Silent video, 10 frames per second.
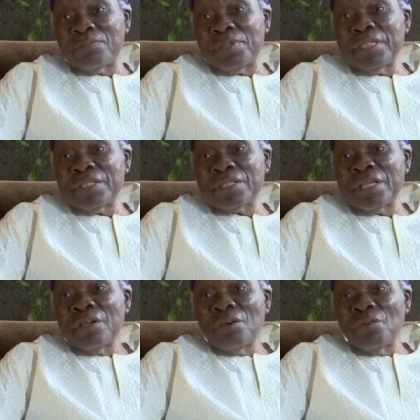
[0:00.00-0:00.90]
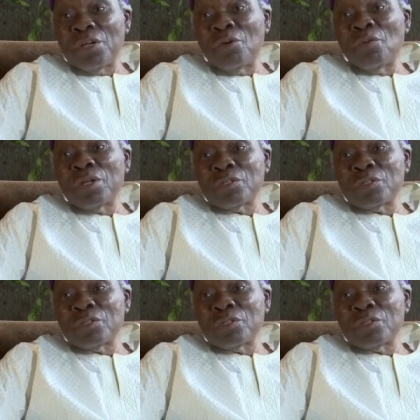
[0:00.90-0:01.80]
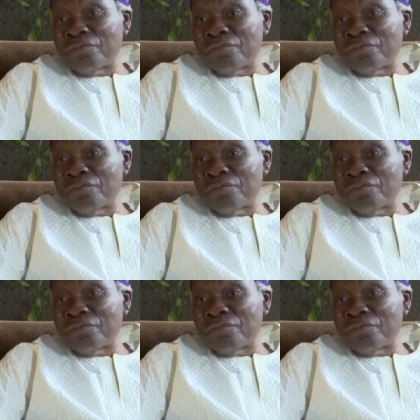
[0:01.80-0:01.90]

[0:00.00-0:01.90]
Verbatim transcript: please, we don't want to